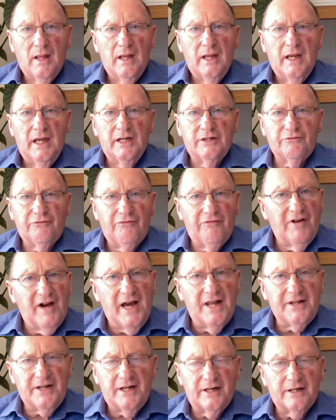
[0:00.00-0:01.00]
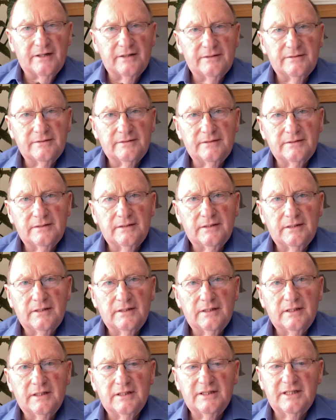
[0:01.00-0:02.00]
his father
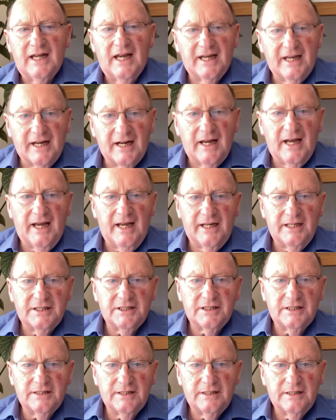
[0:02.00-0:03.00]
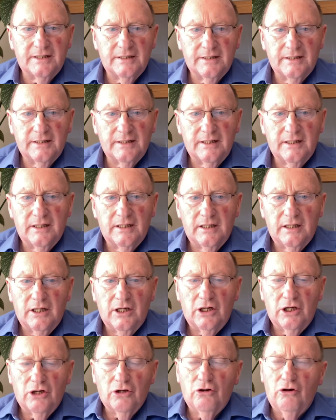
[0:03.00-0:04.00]
Zacharias
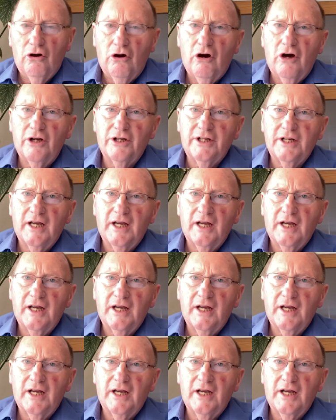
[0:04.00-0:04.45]
got